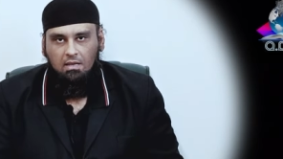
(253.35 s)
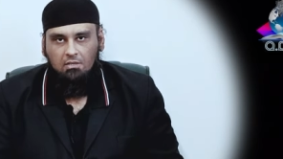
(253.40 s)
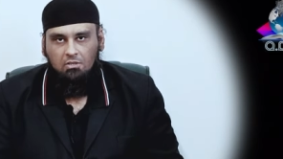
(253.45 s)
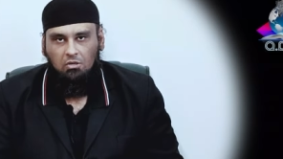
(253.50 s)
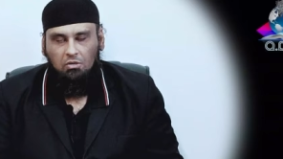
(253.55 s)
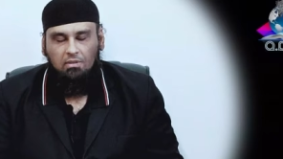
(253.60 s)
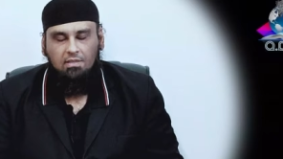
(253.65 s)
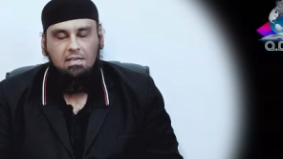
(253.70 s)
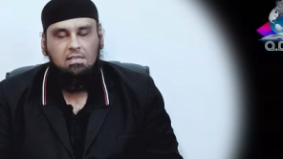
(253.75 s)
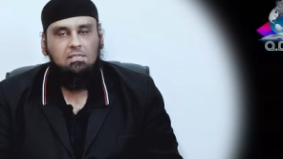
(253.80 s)

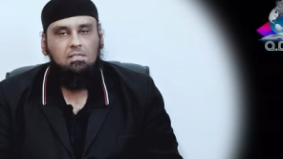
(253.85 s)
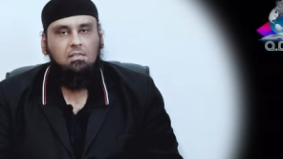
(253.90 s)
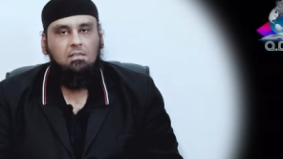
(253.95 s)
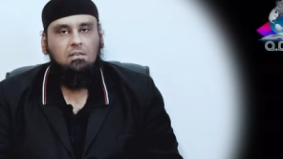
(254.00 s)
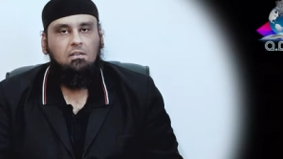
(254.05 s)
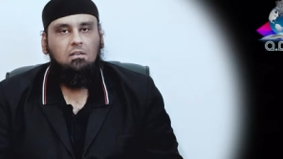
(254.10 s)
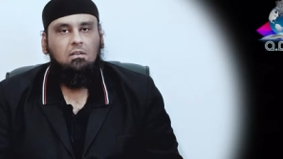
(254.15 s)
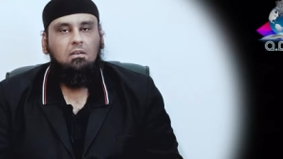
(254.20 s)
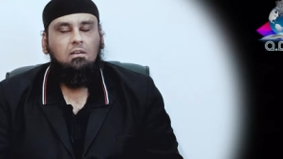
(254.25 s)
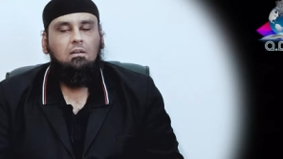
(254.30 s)
So, this
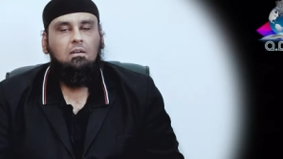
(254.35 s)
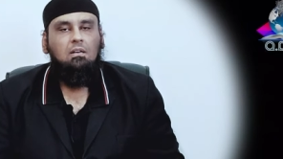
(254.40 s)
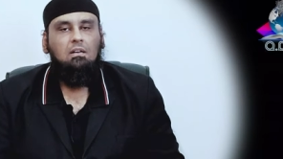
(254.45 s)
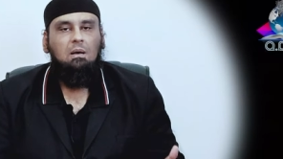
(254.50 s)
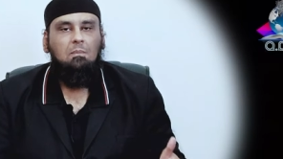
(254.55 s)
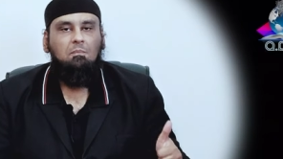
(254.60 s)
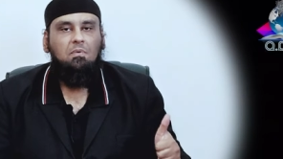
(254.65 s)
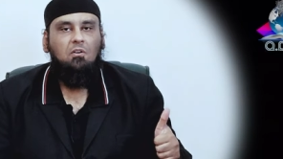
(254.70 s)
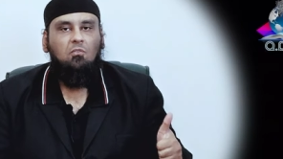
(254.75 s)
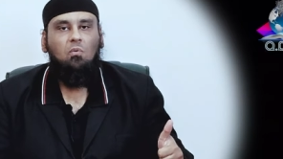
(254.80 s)

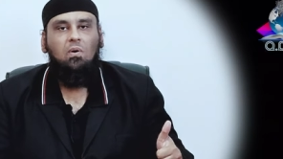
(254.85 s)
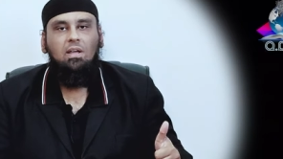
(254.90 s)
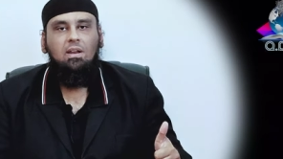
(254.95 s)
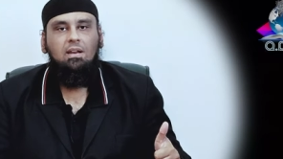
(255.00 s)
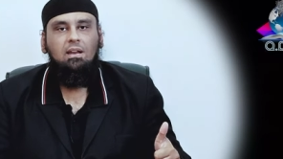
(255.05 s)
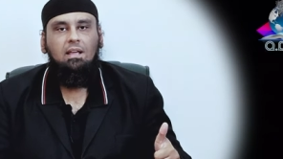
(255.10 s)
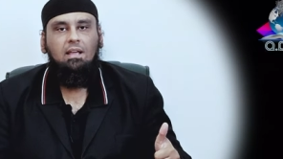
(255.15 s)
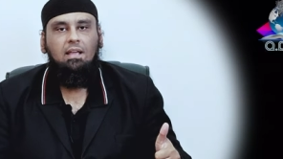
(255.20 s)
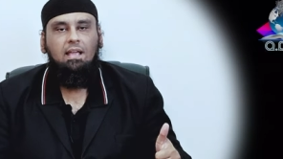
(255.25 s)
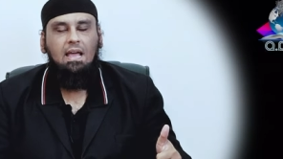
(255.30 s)
number
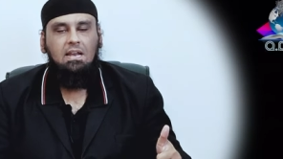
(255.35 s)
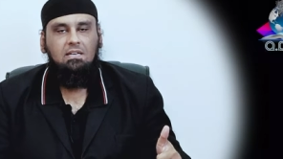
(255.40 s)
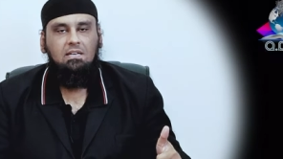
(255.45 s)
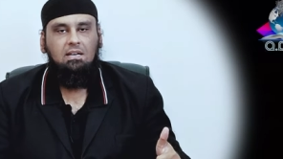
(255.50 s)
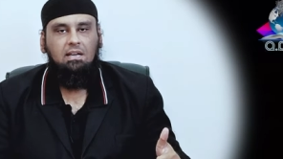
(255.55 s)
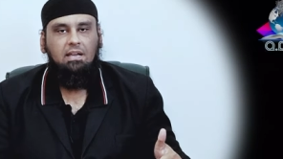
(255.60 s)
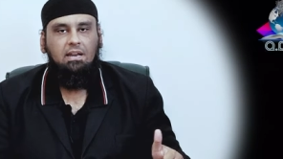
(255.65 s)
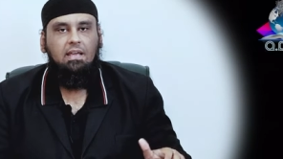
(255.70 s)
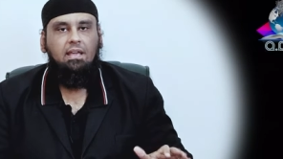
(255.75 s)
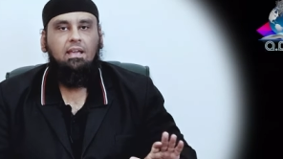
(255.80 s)
one
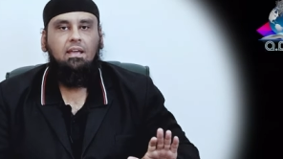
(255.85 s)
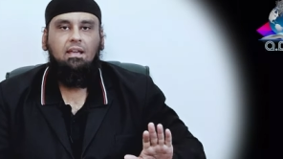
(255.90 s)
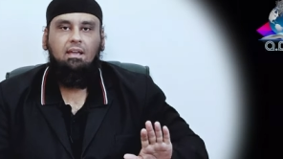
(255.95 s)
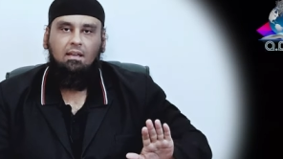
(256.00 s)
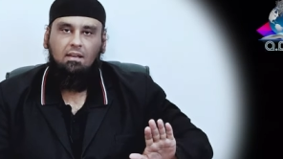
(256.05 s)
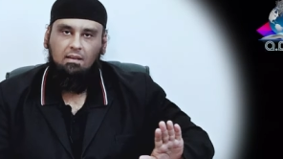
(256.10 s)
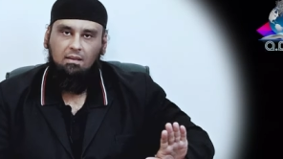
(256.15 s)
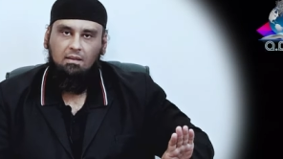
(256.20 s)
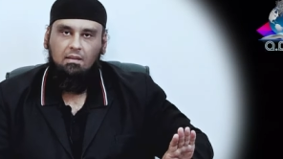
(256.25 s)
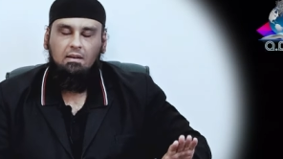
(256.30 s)
category,
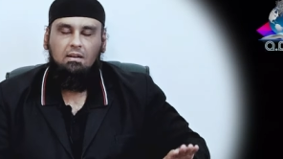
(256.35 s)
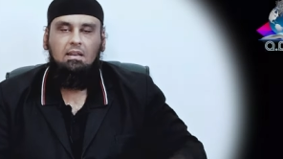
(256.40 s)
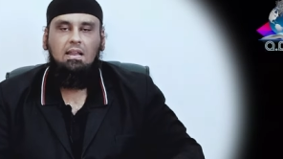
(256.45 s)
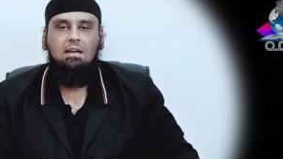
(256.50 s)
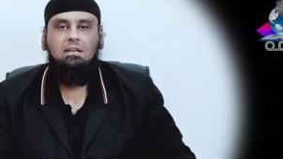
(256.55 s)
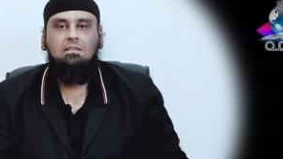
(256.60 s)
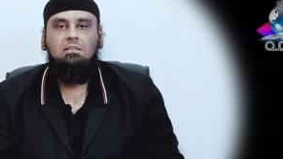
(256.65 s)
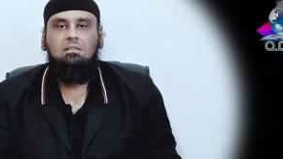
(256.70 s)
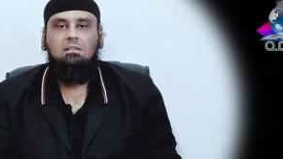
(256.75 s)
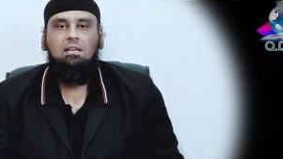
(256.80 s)

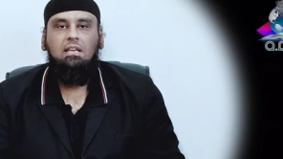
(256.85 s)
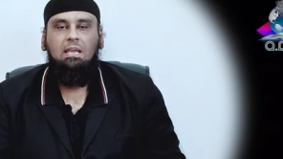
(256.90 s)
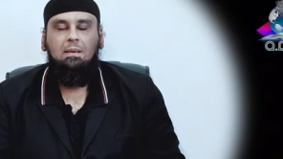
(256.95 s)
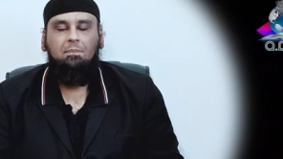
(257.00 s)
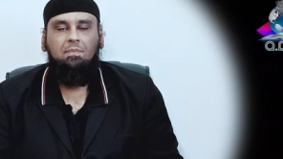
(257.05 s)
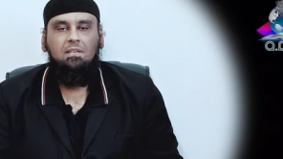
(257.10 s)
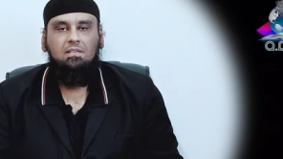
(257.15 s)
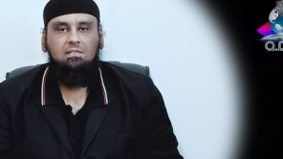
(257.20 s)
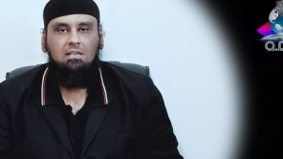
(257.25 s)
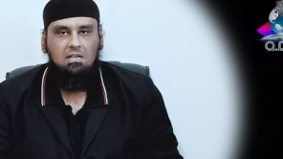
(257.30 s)
let's
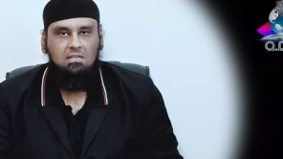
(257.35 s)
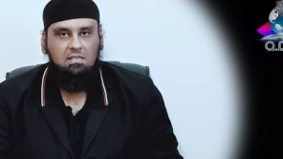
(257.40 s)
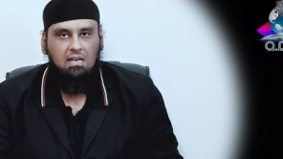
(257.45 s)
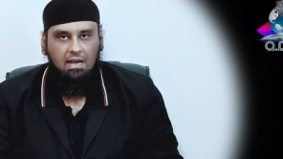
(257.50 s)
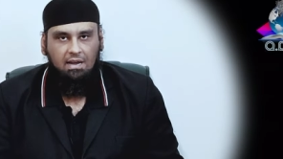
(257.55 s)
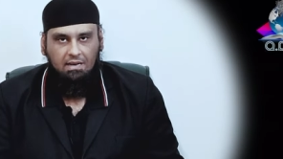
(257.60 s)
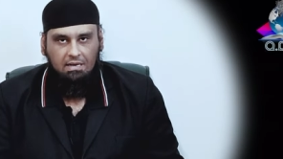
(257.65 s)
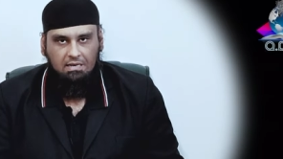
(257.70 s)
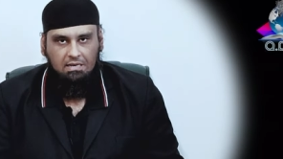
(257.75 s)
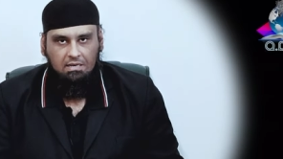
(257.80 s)
keep this
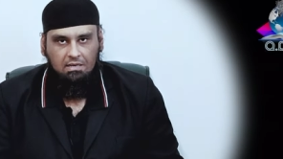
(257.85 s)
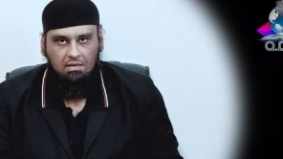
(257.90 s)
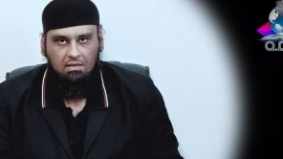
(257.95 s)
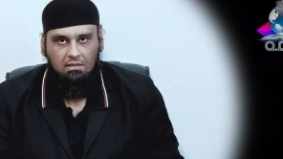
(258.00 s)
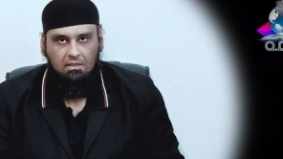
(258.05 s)
aside.